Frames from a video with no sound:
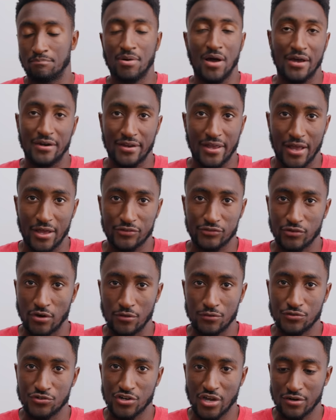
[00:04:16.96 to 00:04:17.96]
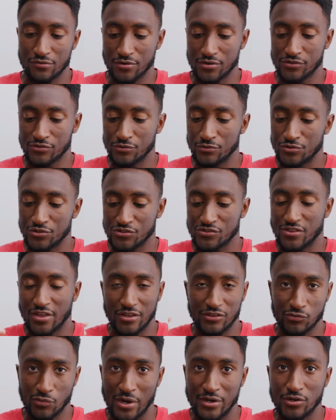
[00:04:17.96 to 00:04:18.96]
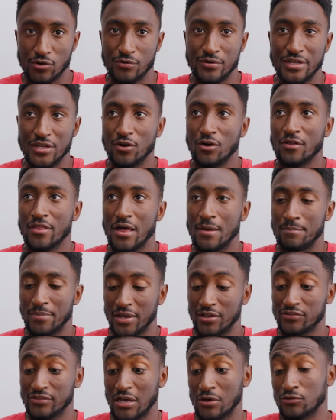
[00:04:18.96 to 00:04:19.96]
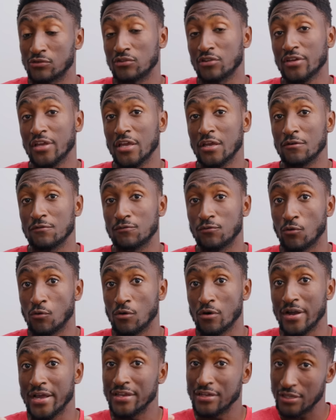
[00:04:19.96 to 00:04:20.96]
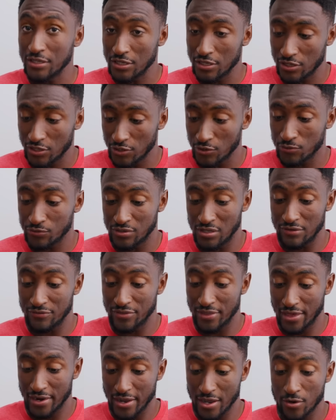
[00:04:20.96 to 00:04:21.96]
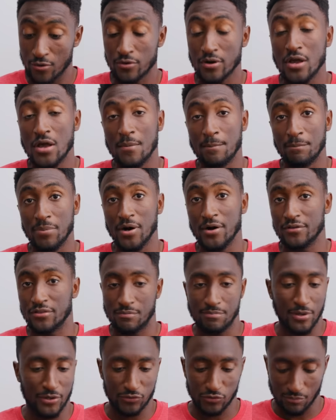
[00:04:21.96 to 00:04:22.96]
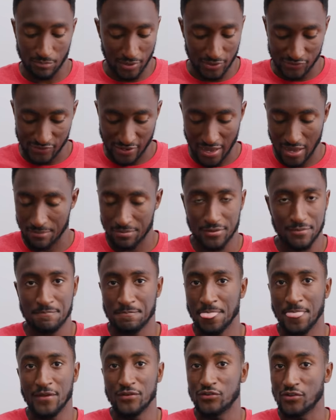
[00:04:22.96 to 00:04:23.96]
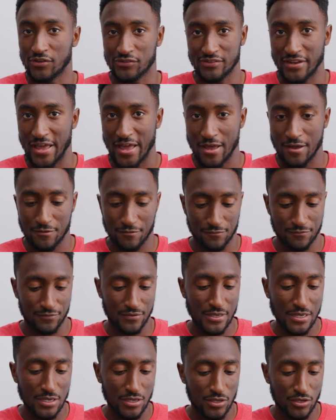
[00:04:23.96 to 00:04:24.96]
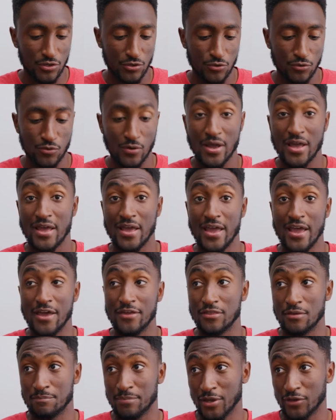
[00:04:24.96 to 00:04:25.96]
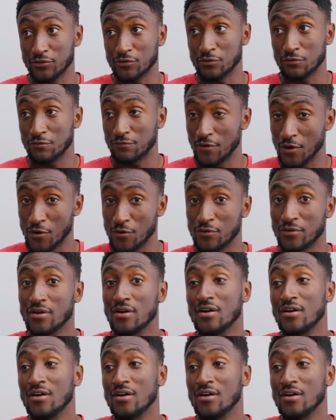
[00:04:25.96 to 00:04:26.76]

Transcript: podcasts or other genres or just things where I don't need all that bass, I was looking for an EQ to even that out, but the Pixel Buds app doesn't have EQ and the Pixel phone